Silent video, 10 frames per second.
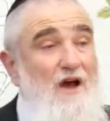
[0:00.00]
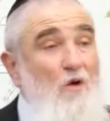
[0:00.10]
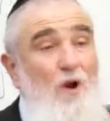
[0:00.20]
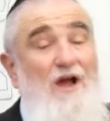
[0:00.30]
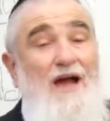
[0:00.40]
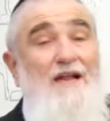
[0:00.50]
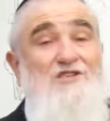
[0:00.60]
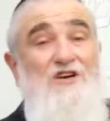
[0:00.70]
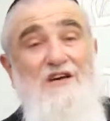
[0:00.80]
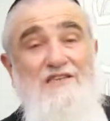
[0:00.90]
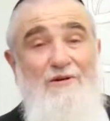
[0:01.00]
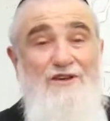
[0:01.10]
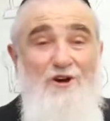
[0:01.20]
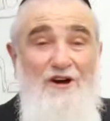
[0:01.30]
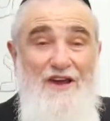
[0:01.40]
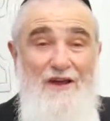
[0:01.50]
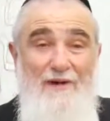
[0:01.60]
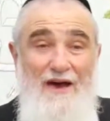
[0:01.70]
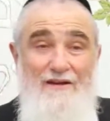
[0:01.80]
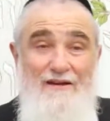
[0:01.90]
What kind of Sukkis are we talking
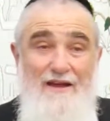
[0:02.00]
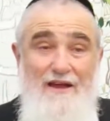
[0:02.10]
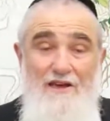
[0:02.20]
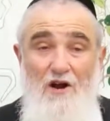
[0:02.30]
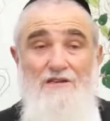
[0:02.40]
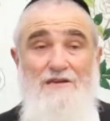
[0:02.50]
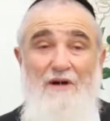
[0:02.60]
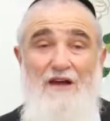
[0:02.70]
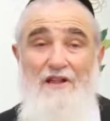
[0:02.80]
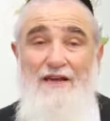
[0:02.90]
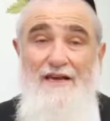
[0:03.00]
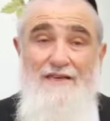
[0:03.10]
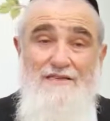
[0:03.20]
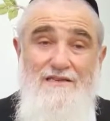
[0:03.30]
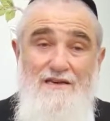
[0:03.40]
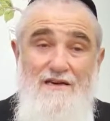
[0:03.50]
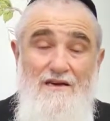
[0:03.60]
about? You know what's a machlaikis?